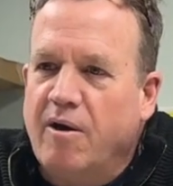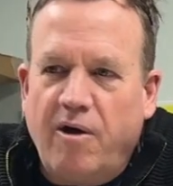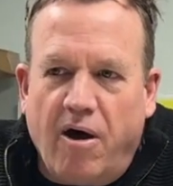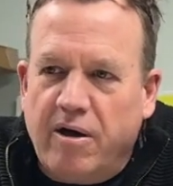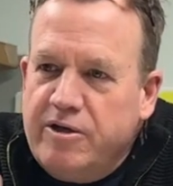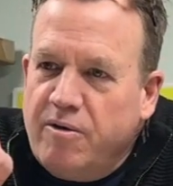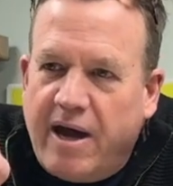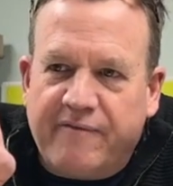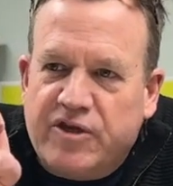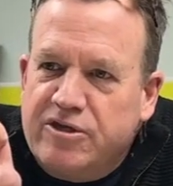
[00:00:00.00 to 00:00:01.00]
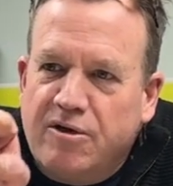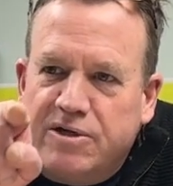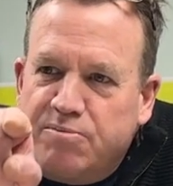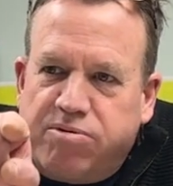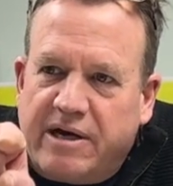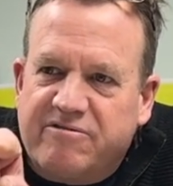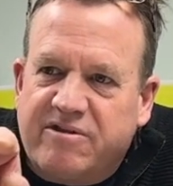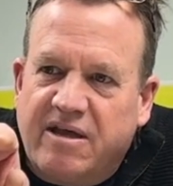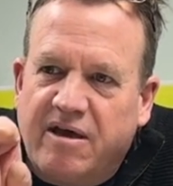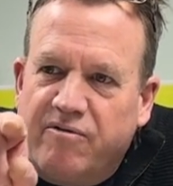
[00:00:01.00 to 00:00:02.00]
all you have to do is press
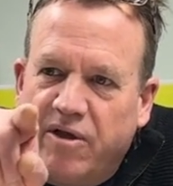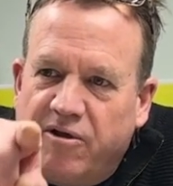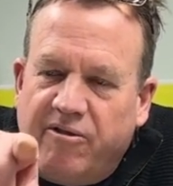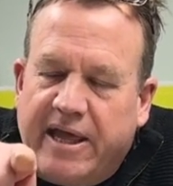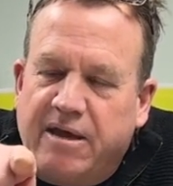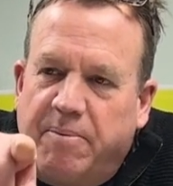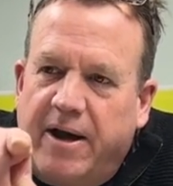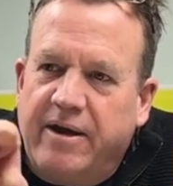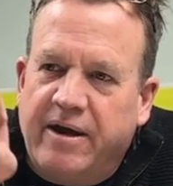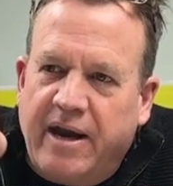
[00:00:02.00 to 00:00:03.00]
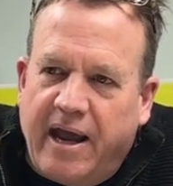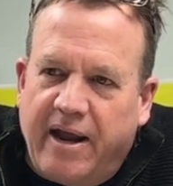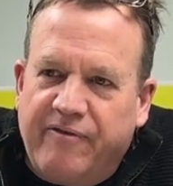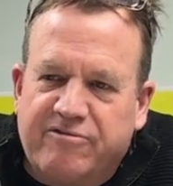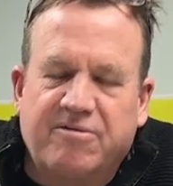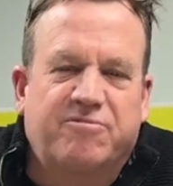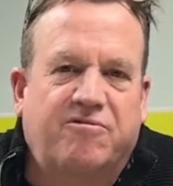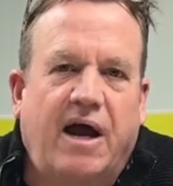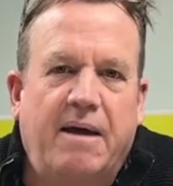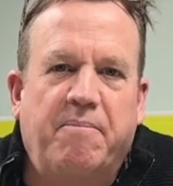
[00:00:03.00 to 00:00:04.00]
the little like button and the
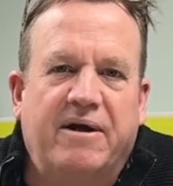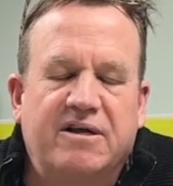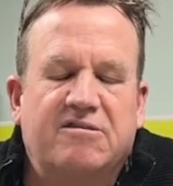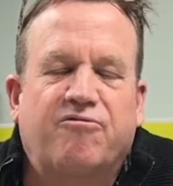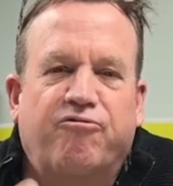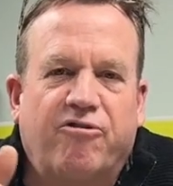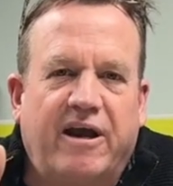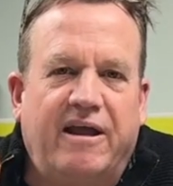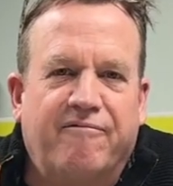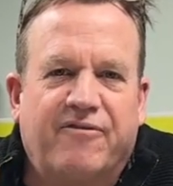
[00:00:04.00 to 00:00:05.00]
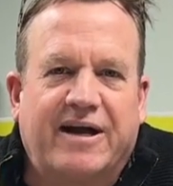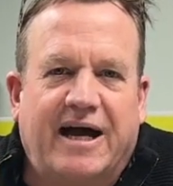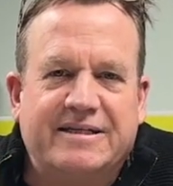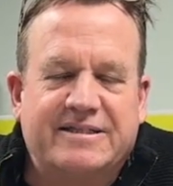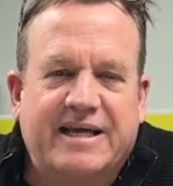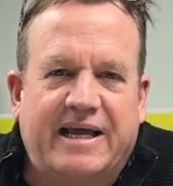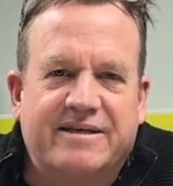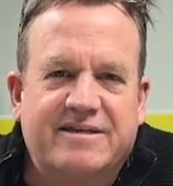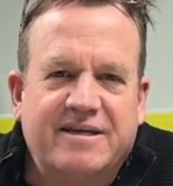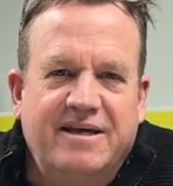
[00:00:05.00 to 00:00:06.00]
subscribe button. It's free, for God's
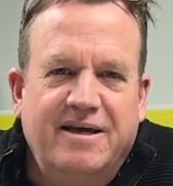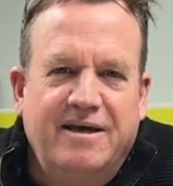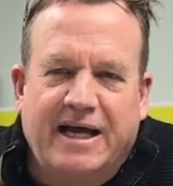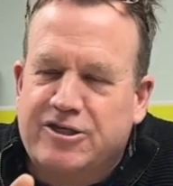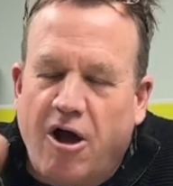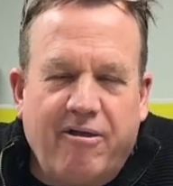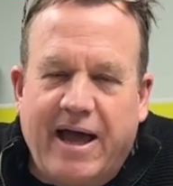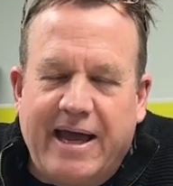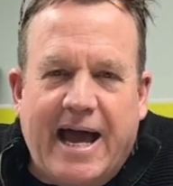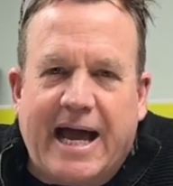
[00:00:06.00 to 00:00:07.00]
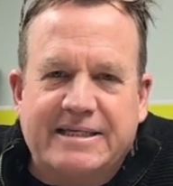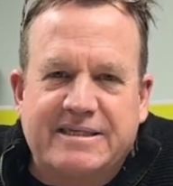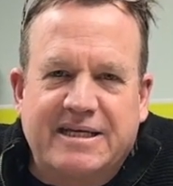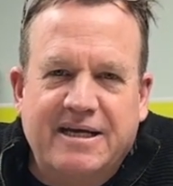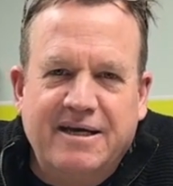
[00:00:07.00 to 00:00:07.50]
sakes. That's all I ask.